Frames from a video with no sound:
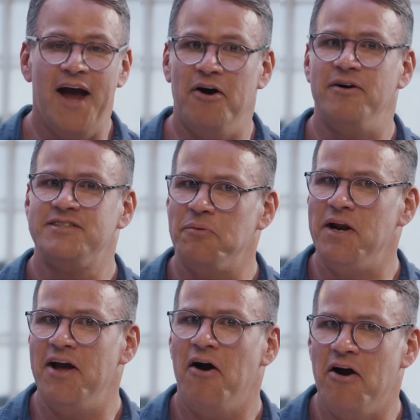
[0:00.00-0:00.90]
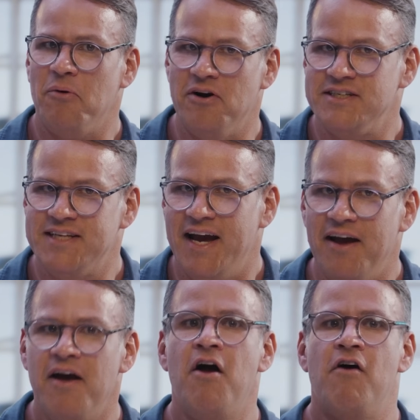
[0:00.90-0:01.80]
I know, it's a really hard word to say,
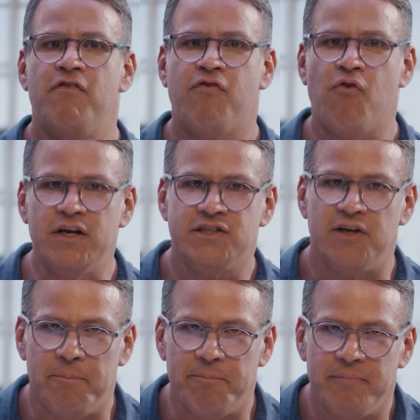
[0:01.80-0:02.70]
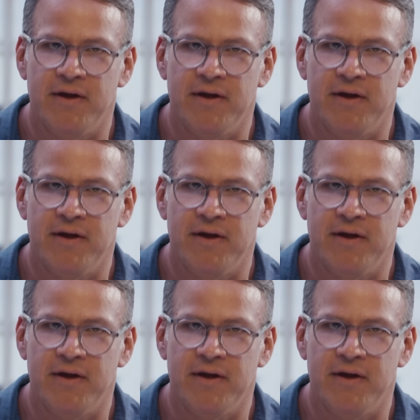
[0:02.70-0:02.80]
frustum.